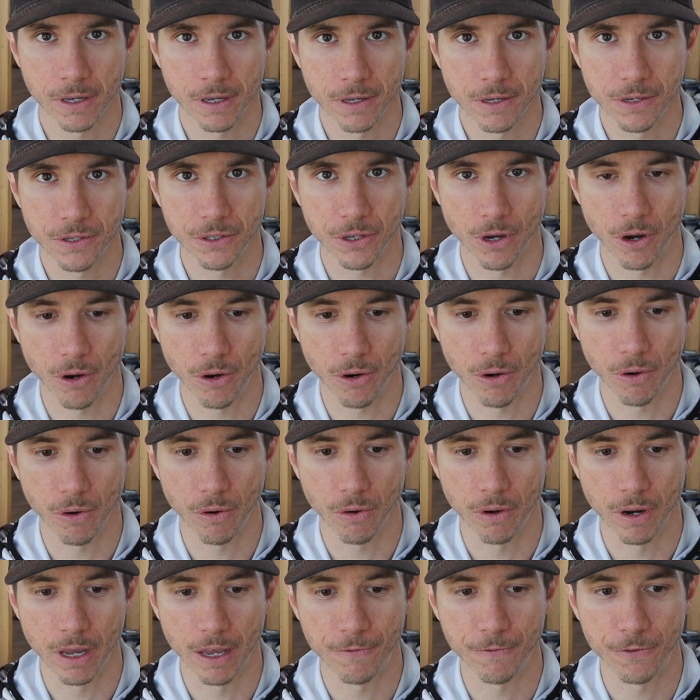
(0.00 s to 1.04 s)

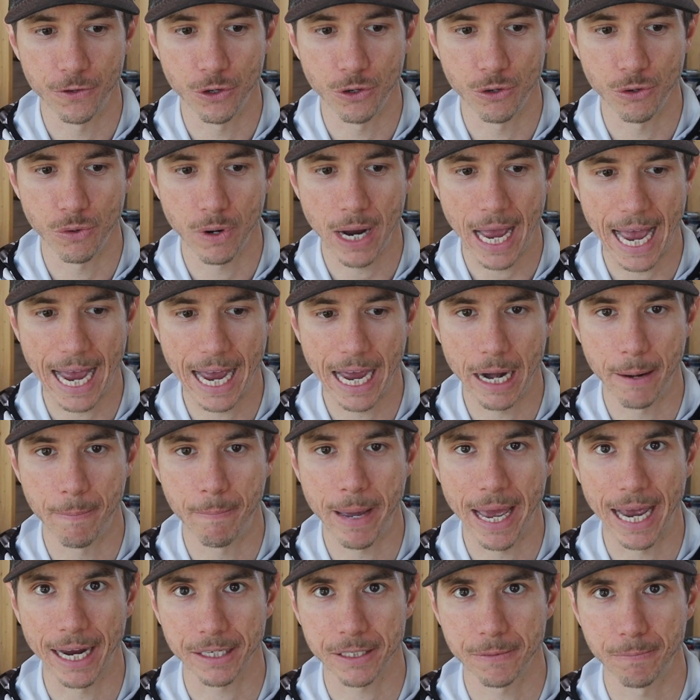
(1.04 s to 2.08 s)
So if you had
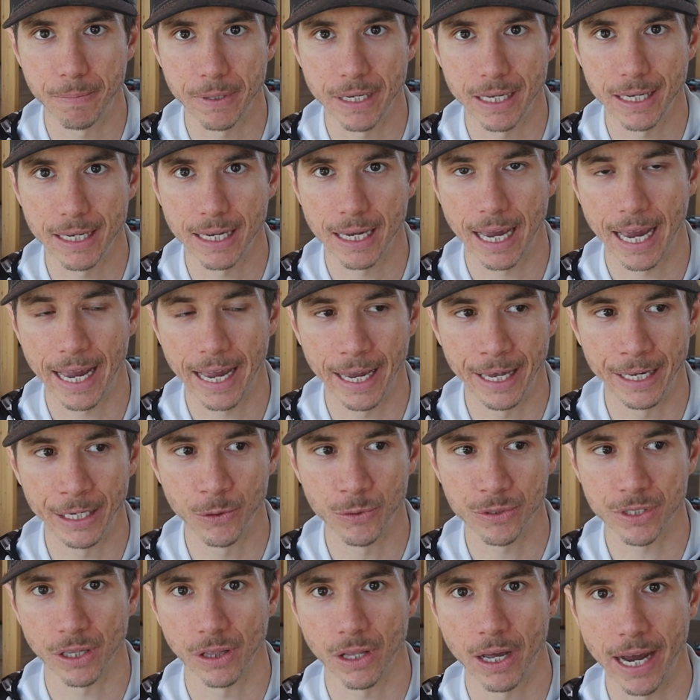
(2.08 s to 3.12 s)
Pex B and it
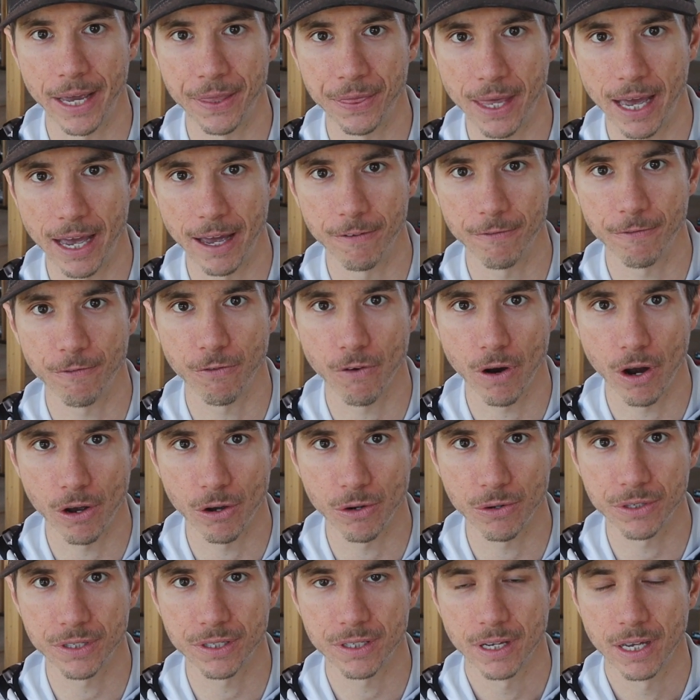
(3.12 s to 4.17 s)
was a line that
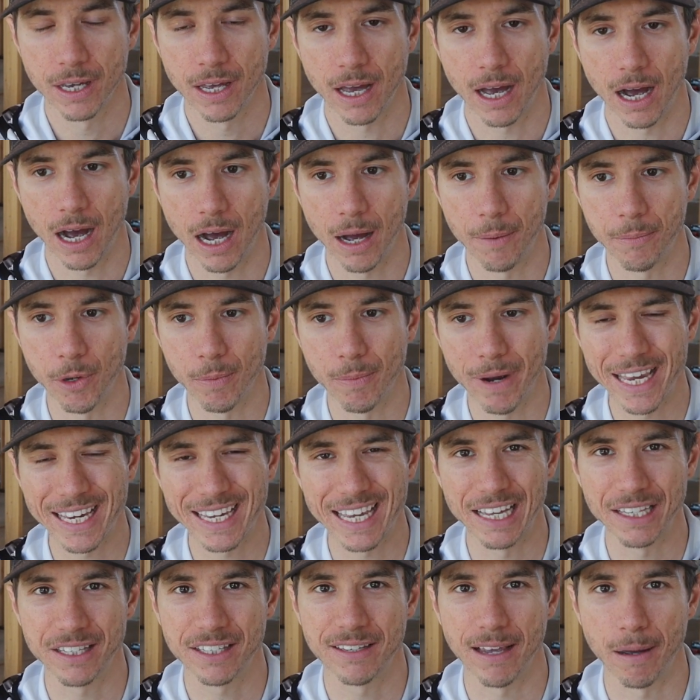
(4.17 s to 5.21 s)
froze, you might
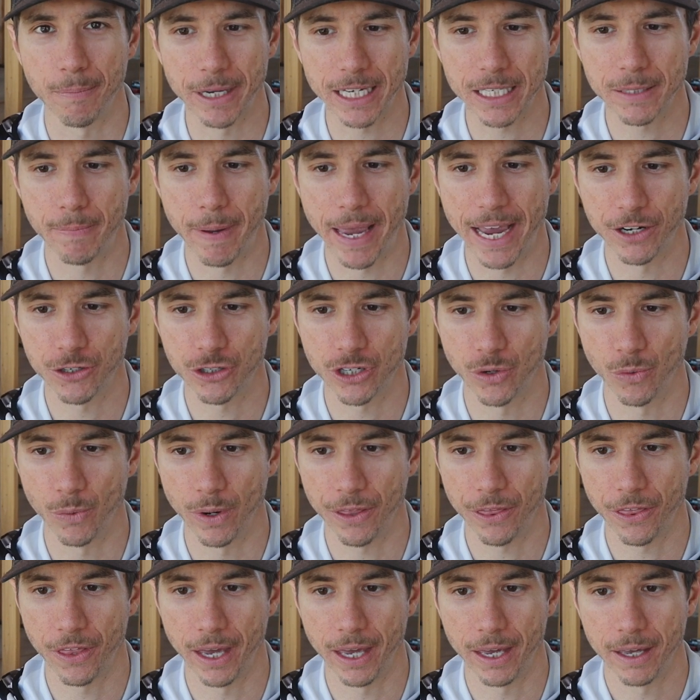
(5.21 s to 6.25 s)
get some expansion
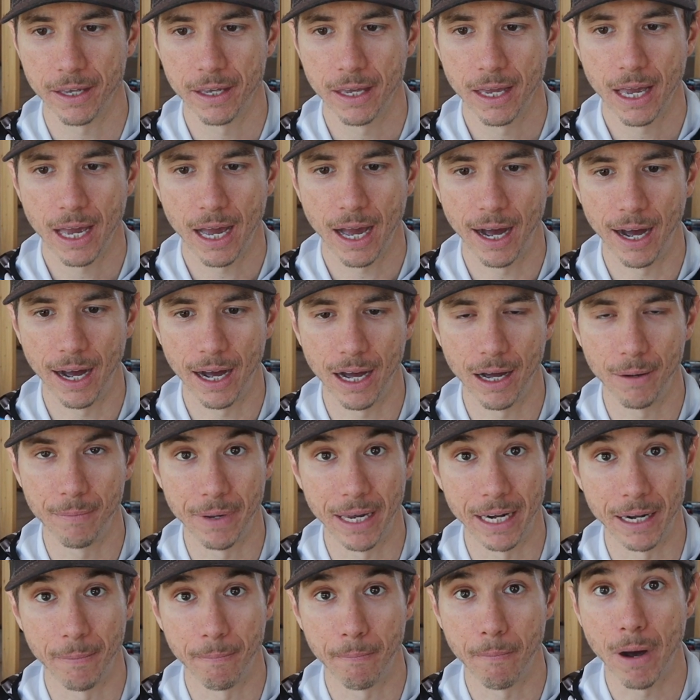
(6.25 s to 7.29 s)
with it
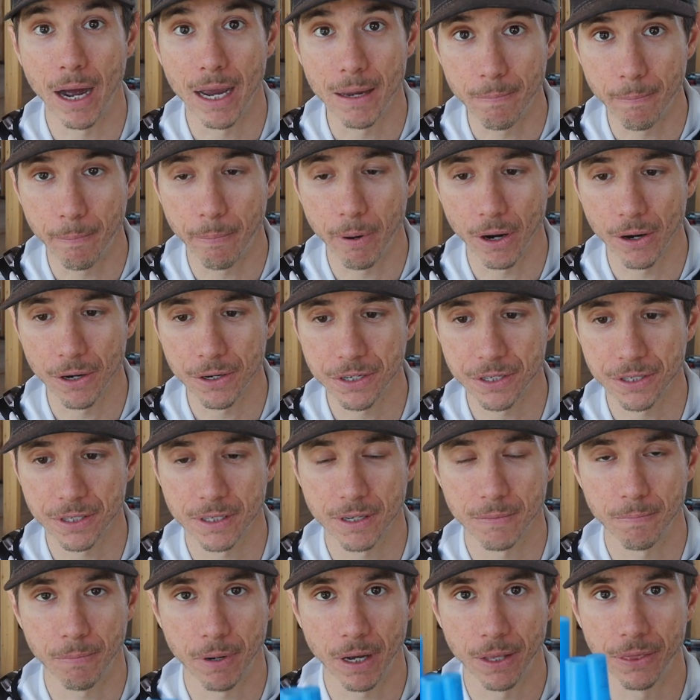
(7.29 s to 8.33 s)
and it might
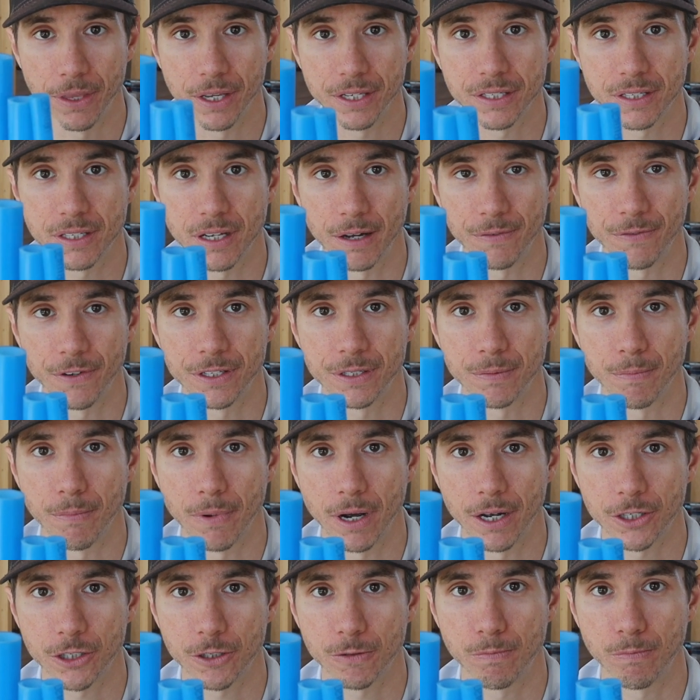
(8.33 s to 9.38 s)
burst, but this stuff is
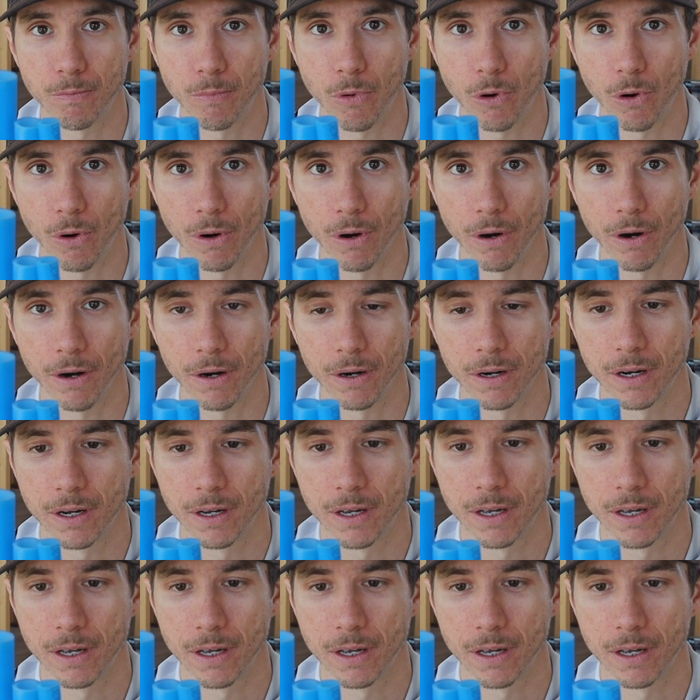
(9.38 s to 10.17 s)
much more